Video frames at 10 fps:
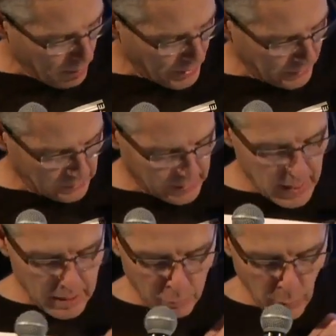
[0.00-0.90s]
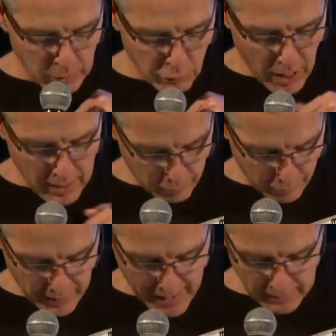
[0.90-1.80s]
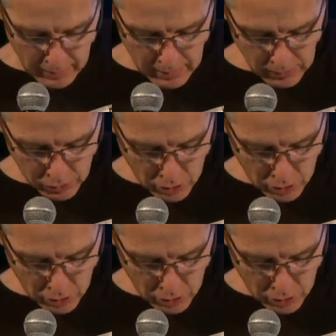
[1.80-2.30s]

But instead, if we try and flatten this